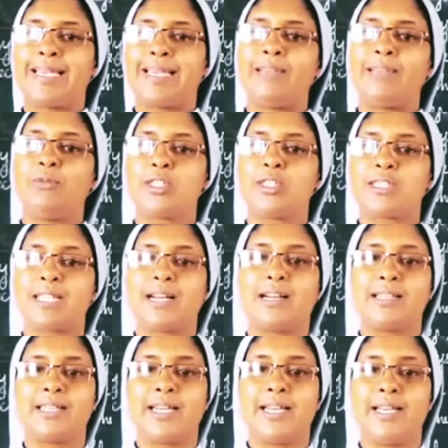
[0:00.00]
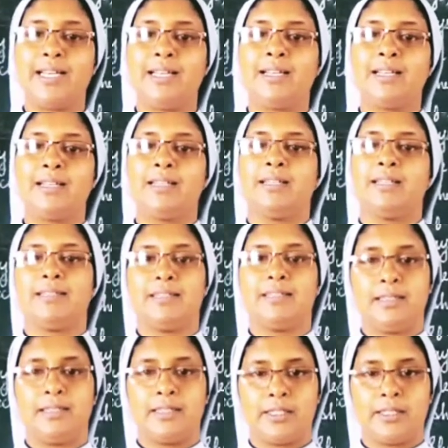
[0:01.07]
he was hungry,
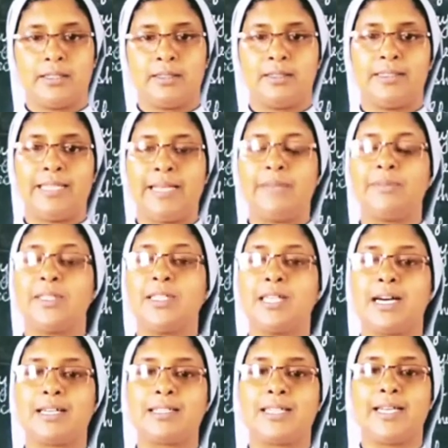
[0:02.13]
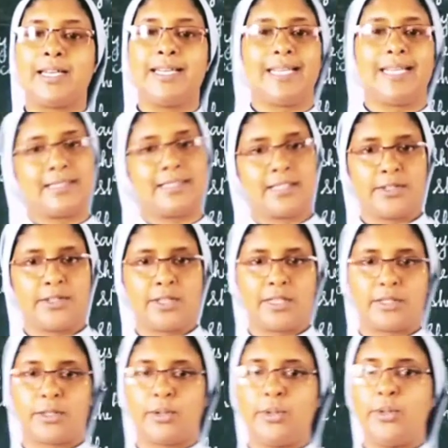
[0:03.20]
they were hungry,
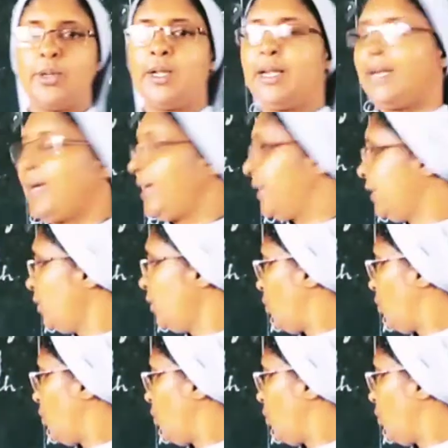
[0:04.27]
etc. So any